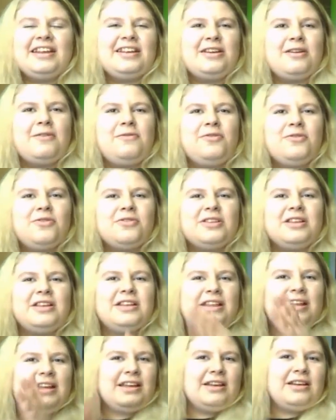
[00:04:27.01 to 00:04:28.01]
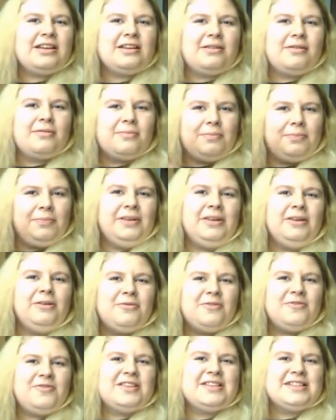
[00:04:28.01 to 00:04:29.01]
If you're gonna like be
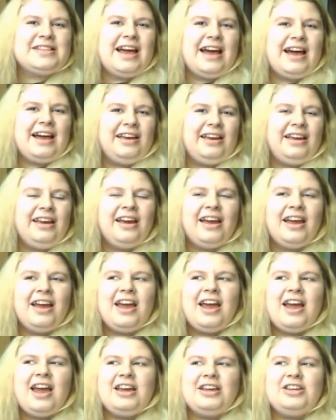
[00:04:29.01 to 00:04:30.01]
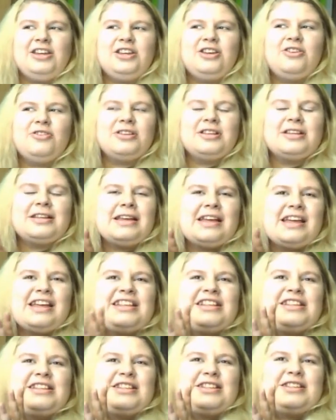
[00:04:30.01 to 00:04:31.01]
with this guy, he
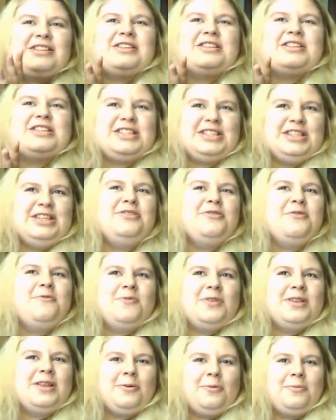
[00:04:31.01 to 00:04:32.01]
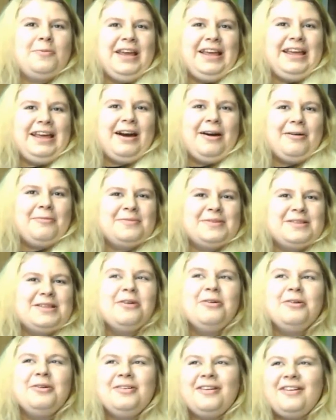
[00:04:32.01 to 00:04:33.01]
gonna see you without makeup.
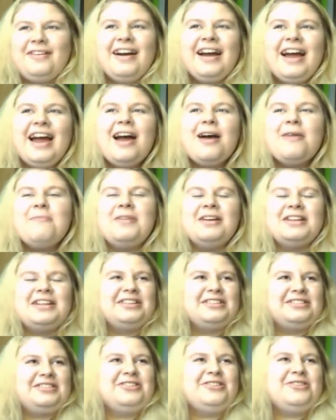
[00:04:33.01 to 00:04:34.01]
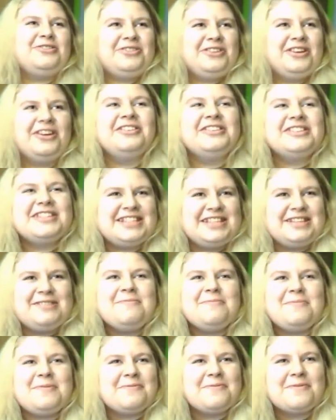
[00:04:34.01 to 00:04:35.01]
So but you don't see
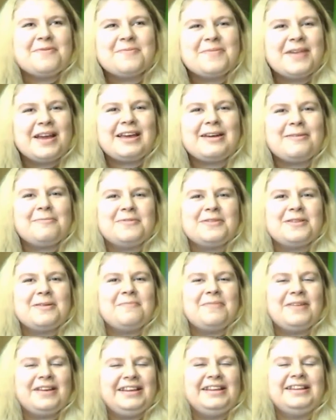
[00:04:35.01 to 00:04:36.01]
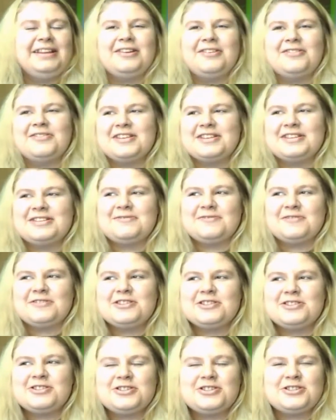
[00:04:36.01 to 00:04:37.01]
me with makeup in the beginning of this
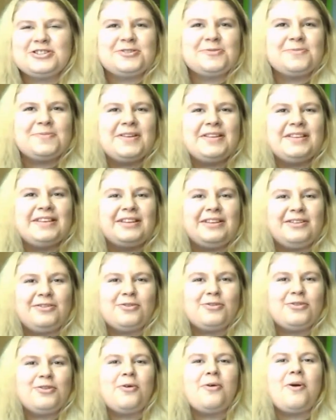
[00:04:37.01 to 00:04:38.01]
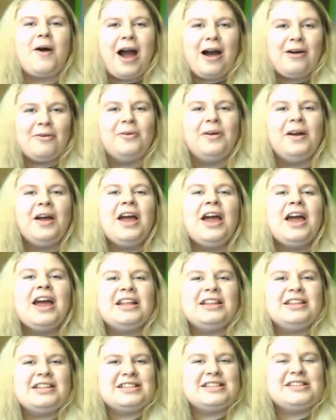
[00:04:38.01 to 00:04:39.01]
relationship and you know how
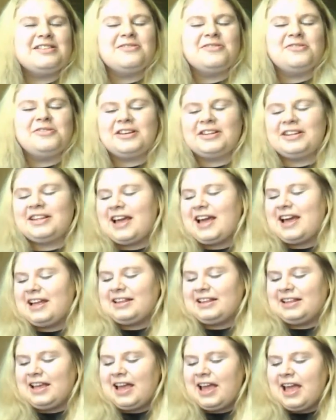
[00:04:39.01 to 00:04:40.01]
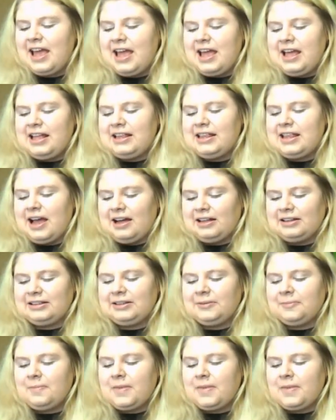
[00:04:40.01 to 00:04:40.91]
this look then not.